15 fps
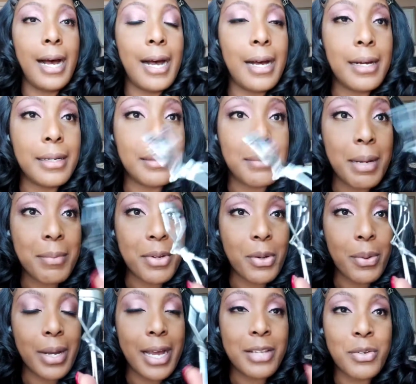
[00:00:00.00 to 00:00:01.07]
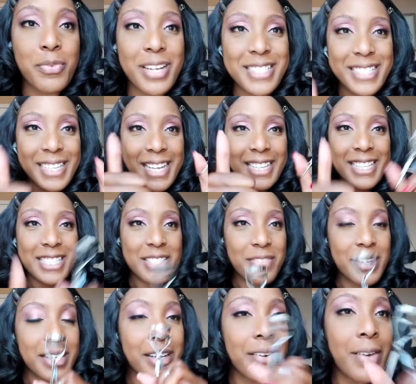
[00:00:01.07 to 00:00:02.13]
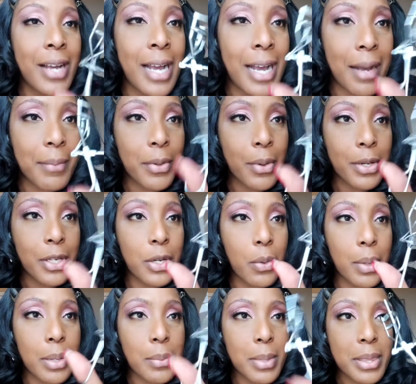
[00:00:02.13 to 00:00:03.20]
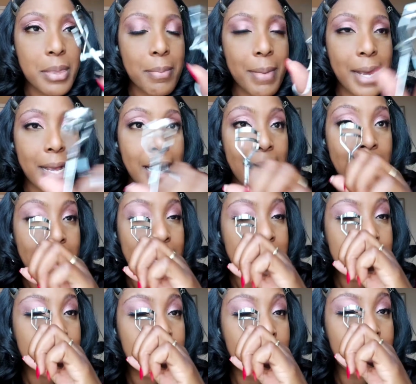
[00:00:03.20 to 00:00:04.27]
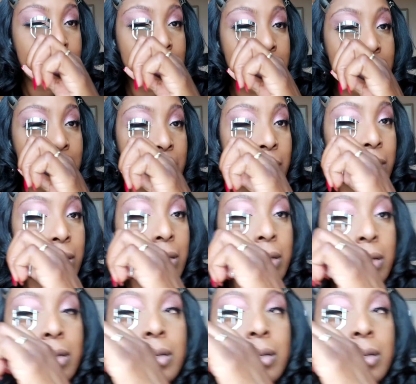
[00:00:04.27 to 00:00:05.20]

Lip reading: And don't forget to like this video. I'm going to go in with my eyelash curler now.